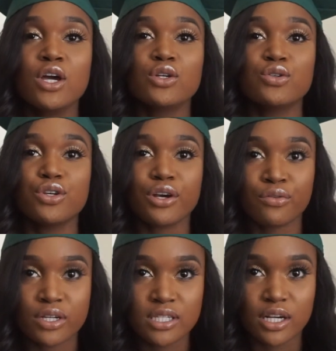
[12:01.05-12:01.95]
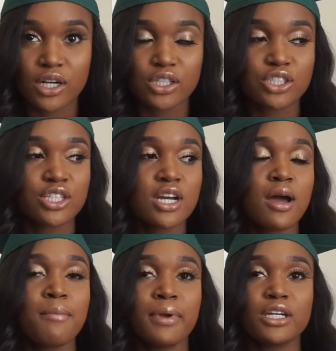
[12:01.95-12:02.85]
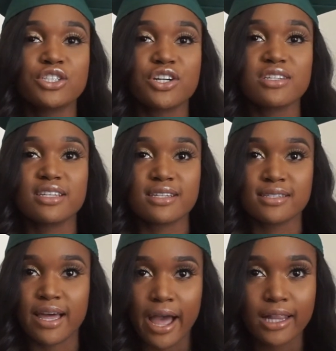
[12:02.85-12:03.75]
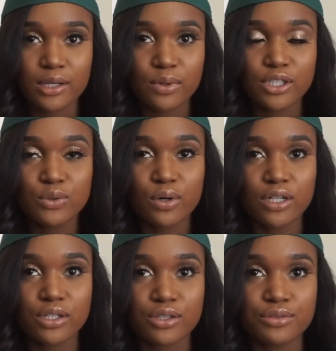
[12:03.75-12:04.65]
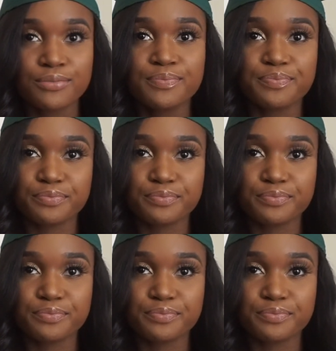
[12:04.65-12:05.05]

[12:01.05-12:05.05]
do your research, make sure it's exactly what you want to do.